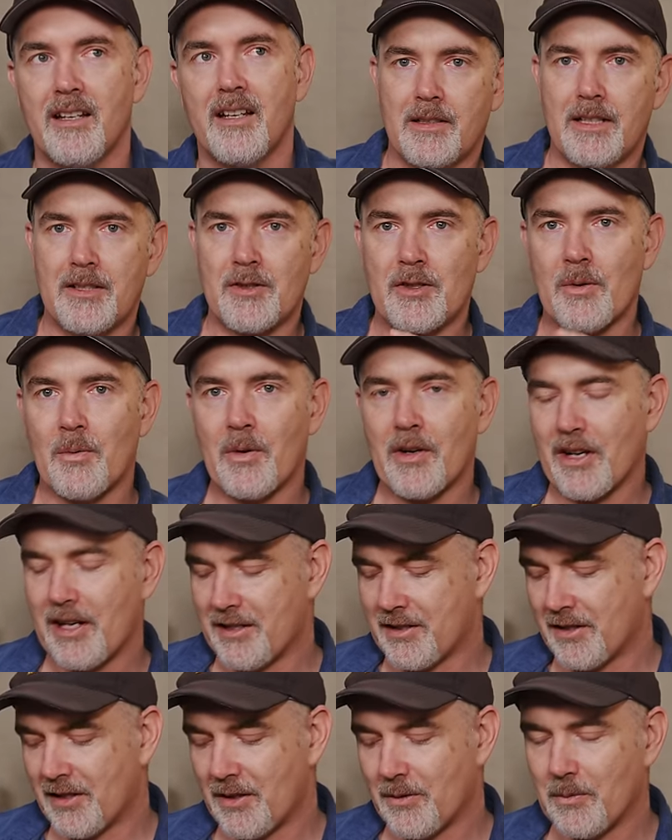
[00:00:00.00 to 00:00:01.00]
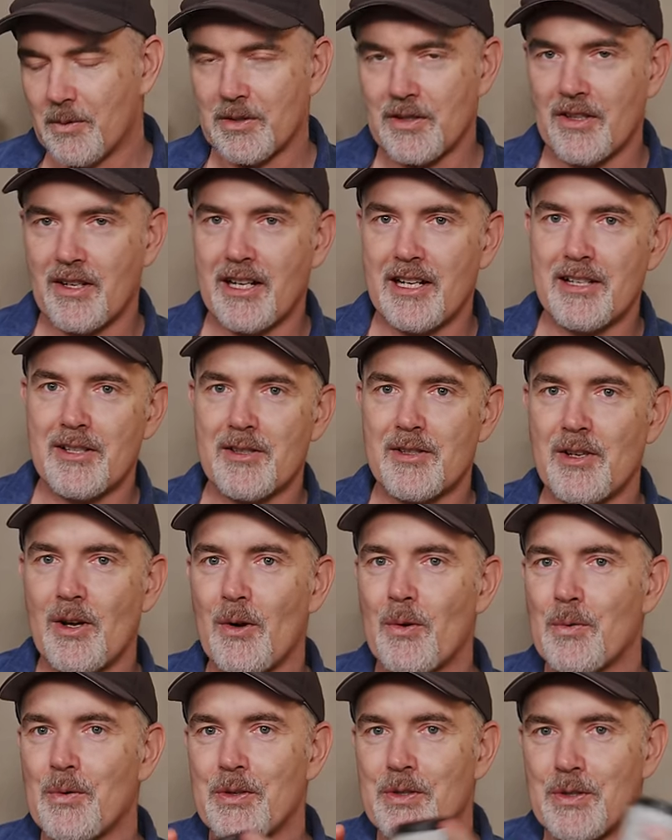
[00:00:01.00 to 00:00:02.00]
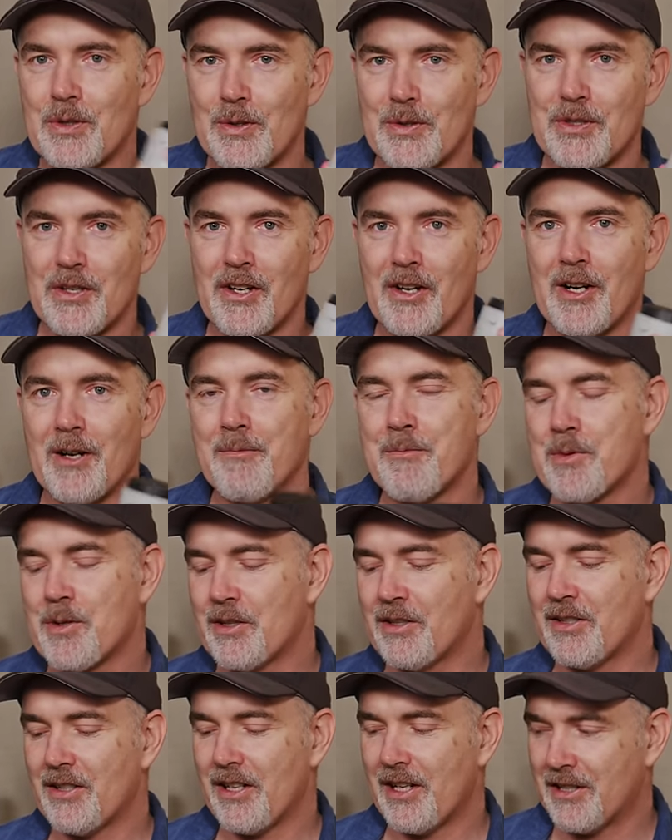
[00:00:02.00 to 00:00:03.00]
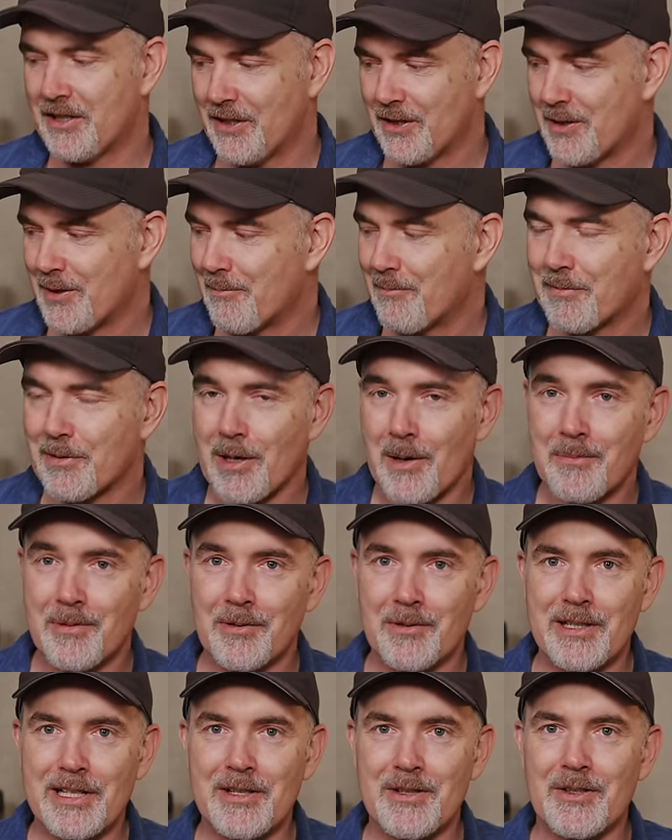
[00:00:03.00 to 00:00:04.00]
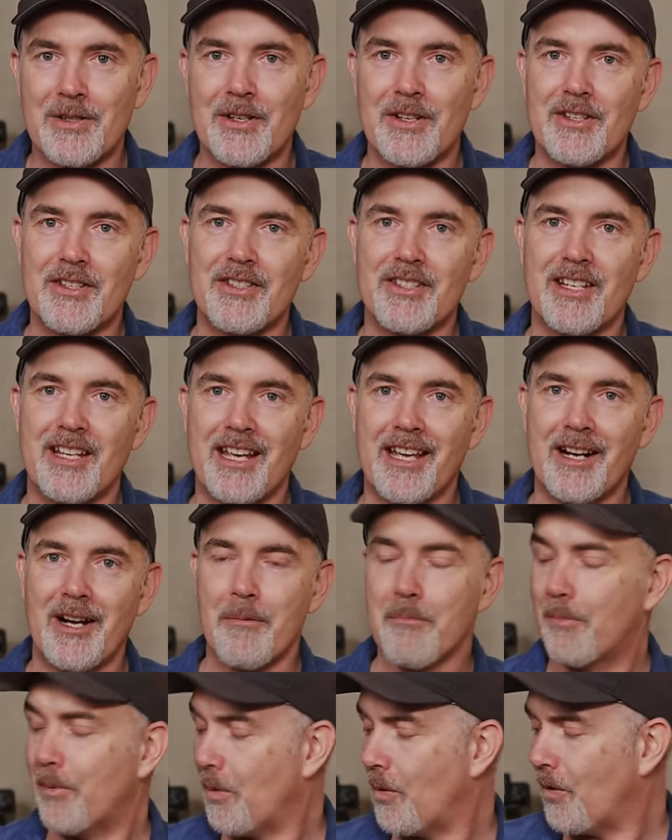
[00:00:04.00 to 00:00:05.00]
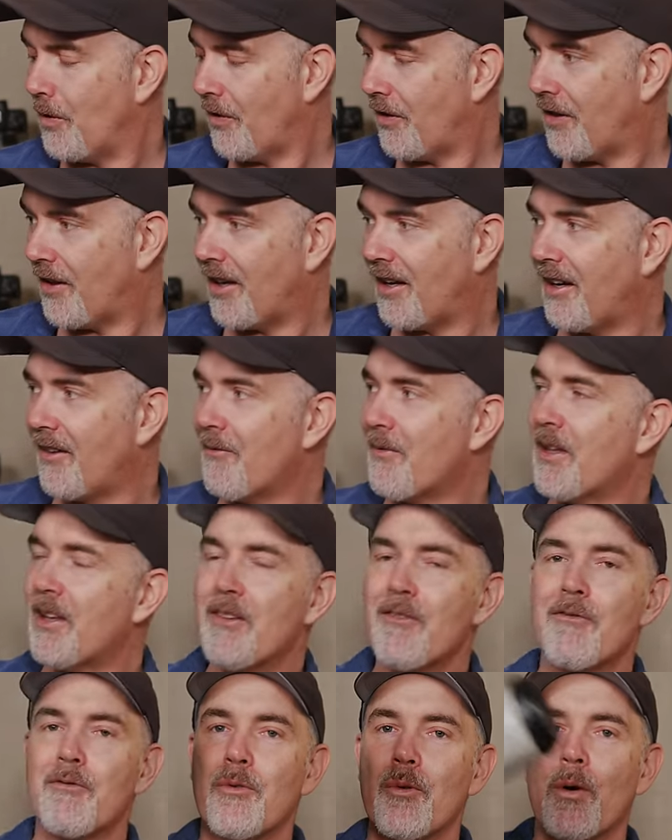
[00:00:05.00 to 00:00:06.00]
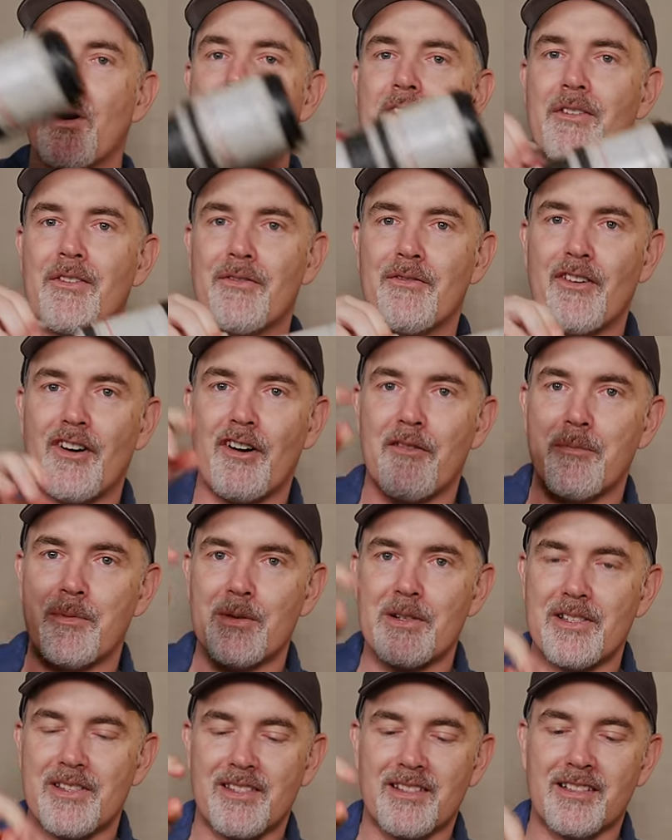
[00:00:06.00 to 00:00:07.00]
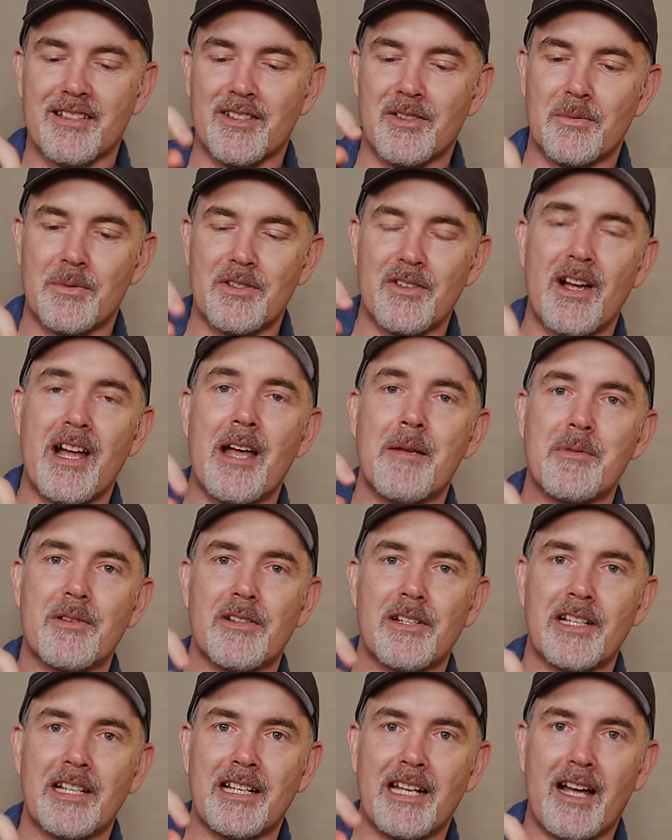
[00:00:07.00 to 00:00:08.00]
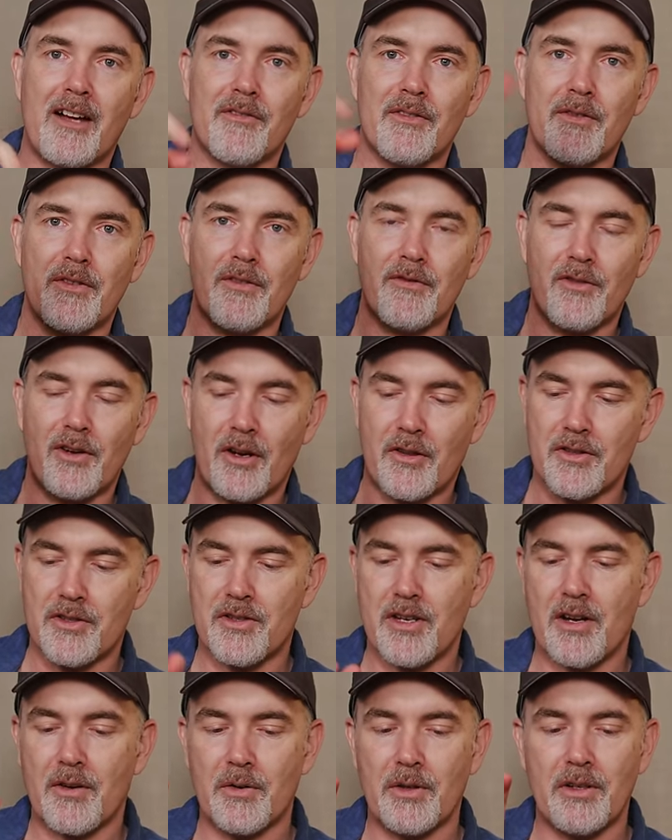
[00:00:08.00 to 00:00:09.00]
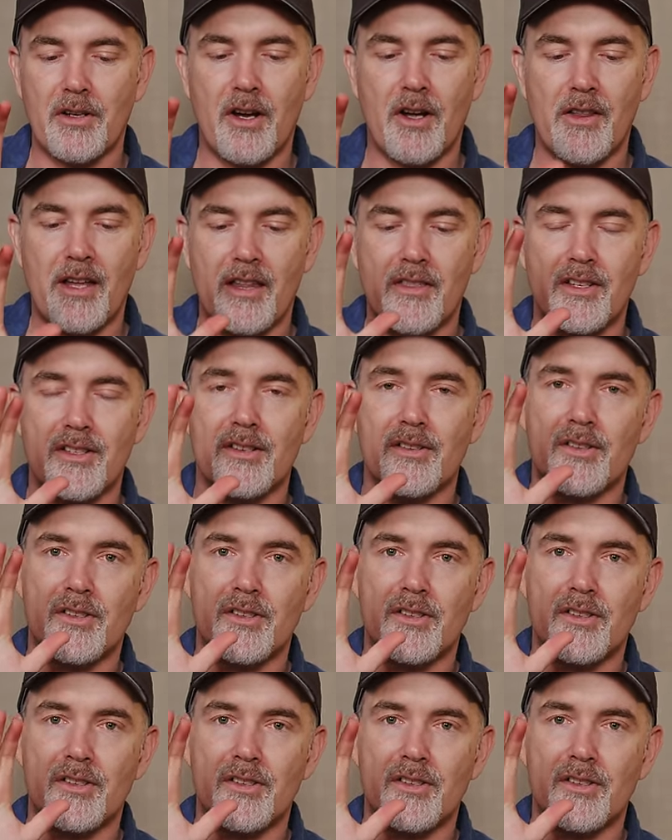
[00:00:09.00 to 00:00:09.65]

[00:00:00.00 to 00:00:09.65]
And so what I did was I sold the two times, I did some proper research, and I bought the four hundred five point six, which I absolutely love. If you follow this channel, you know that. This